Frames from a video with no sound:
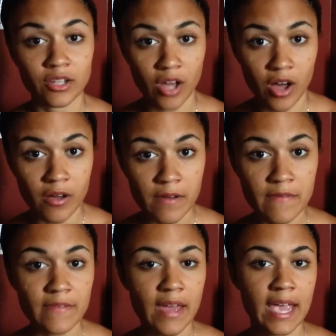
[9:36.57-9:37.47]

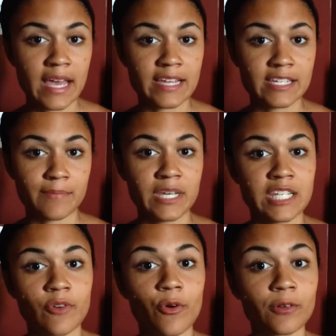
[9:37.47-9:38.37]
love and
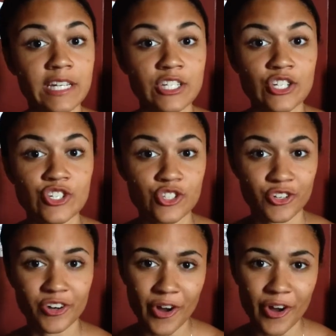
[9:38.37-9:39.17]
peaceful relations to your